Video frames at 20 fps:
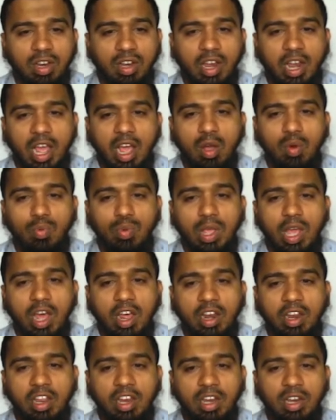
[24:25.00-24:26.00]
now we
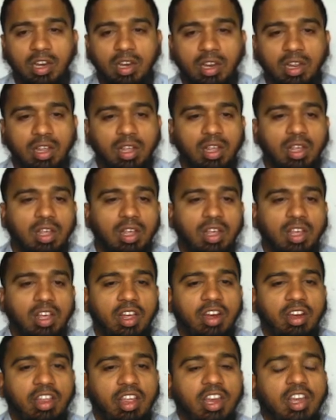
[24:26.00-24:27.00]
are in
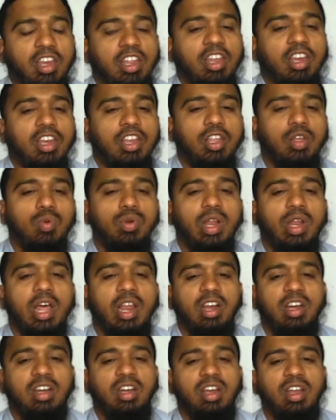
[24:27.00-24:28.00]
creating new
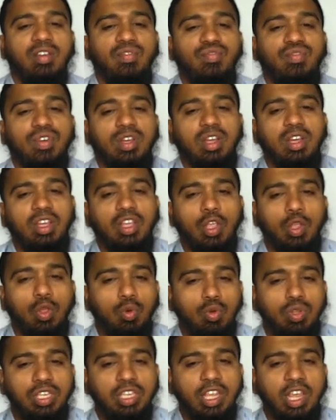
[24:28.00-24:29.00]
directive
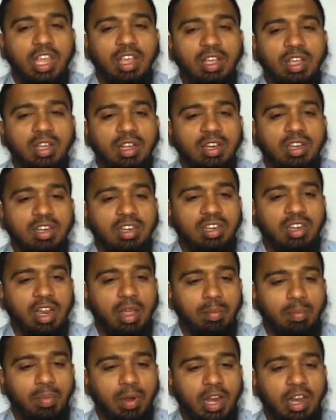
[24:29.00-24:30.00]
using
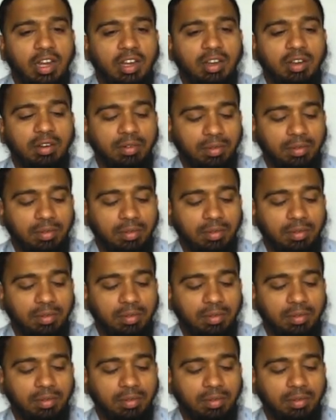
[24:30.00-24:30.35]
template.